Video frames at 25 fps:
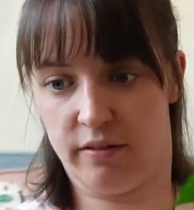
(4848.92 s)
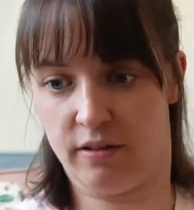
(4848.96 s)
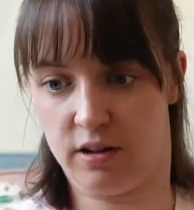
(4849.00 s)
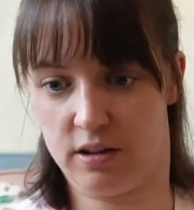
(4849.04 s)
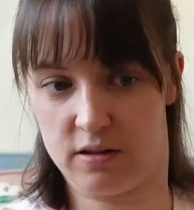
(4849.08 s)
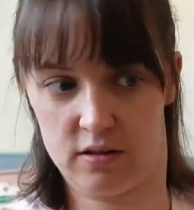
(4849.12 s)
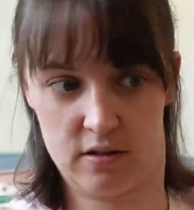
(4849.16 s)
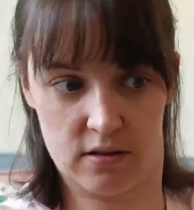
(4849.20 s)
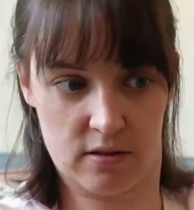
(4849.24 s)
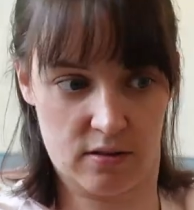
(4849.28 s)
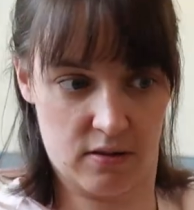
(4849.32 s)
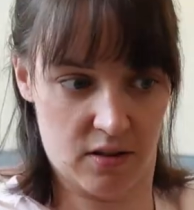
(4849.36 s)

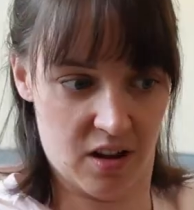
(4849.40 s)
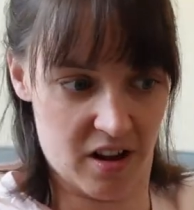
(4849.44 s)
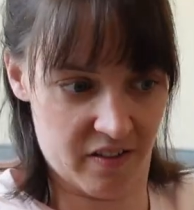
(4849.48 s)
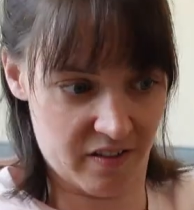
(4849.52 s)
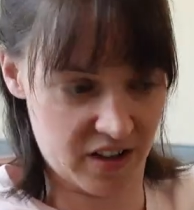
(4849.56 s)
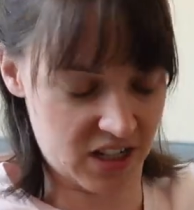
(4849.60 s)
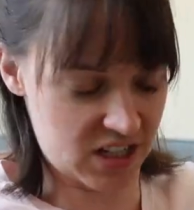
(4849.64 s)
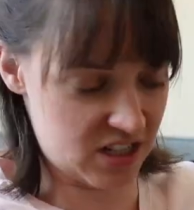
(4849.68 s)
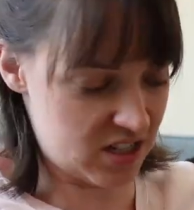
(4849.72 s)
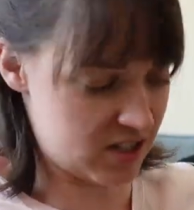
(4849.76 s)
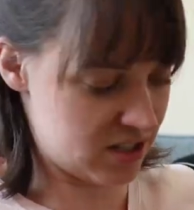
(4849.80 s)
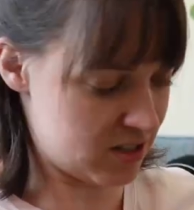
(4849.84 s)
it. Love
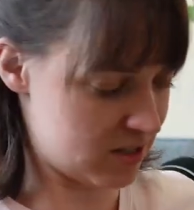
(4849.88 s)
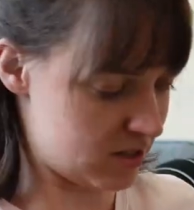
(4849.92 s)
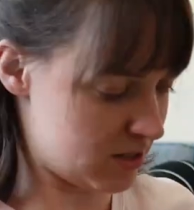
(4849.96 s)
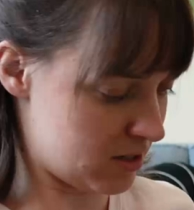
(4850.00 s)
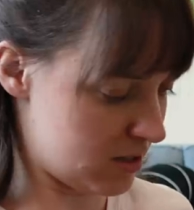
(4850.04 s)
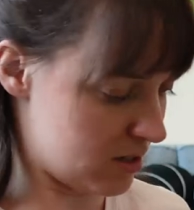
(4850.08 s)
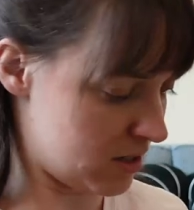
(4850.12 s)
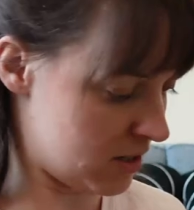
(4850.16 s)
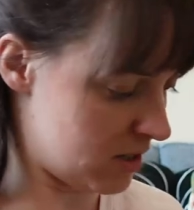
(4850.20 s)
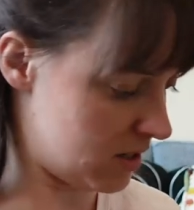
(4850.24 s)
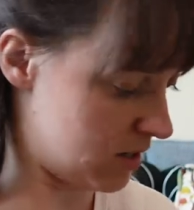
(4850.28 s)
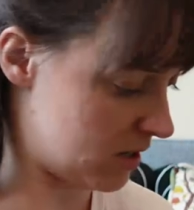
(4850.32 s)
it.
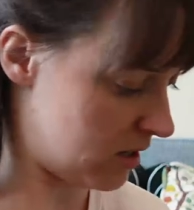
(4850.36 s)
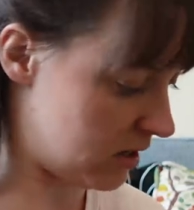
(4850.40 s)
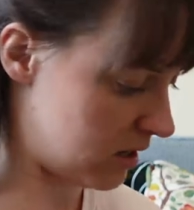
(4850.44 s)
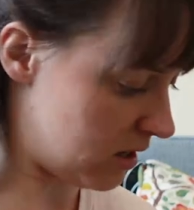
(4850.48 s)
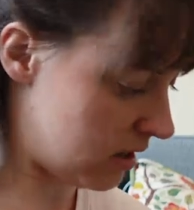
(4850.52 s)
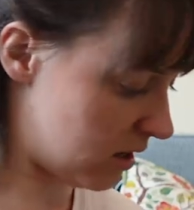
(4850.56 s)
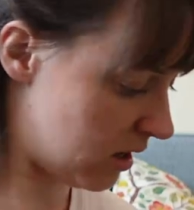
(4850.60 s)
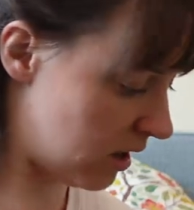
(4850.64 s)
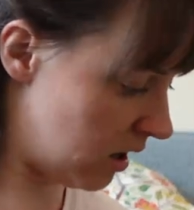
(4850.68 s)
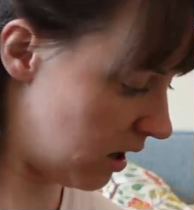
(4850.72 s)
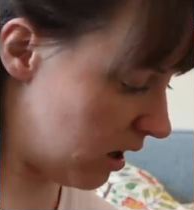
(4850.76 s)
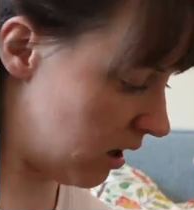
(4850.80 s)

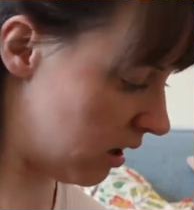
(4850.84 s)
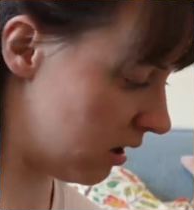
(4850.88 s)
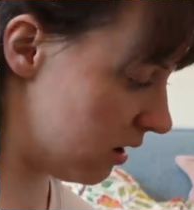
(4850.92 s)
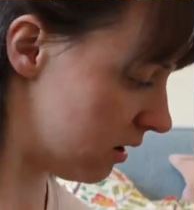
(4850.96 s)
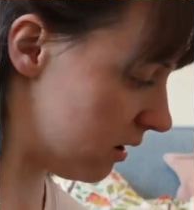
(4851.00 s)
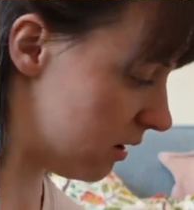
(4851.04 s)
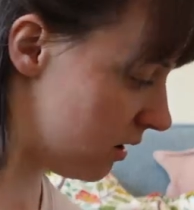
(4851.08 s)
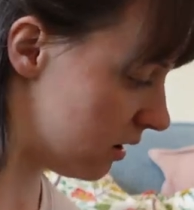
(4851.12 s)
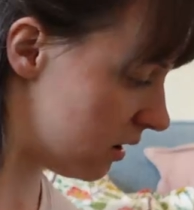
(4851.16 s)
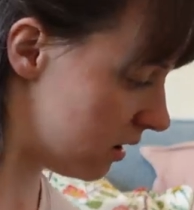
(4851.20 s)
Oh,